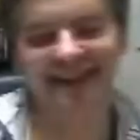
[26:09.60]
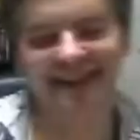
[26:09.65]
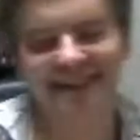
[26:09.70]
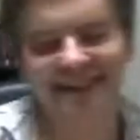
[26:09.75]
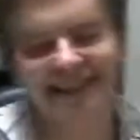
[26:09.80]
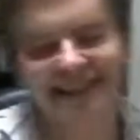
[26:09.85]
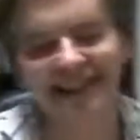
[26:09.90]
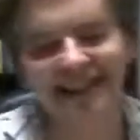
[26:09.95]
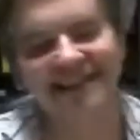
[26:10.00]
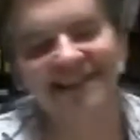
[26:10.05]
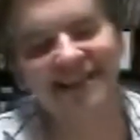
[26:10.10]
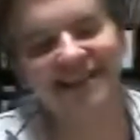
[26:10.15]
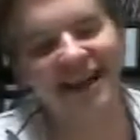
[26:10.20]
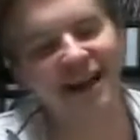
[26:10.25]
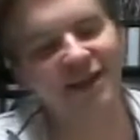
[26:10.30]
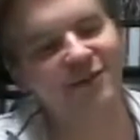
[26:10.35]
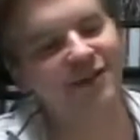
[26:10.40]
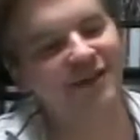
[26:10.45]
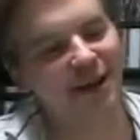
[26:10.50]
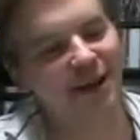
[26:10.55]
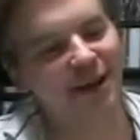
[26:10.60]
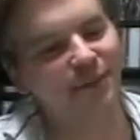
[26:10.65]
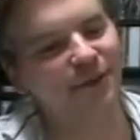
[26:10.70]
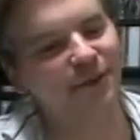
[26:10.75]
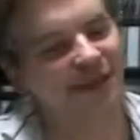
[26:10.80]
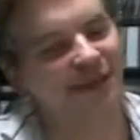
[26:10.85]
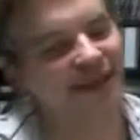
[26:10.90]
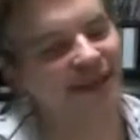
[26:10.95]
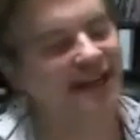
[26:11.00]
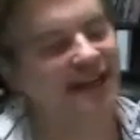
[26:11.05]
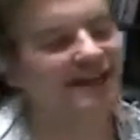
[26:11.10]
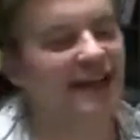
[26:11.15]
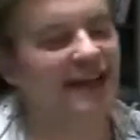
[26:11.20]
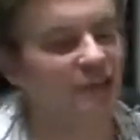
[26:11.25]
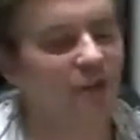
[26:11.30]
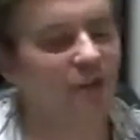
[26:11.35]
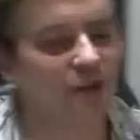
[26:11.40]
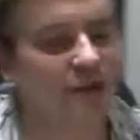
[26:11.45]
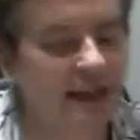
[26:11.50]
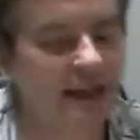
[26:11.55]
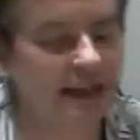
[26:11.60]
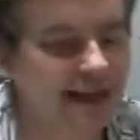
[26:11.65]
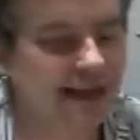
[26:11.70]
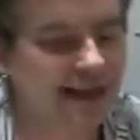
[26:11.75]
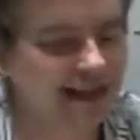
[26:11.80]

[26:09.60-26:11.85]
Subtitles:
It's just kind of examples like that where it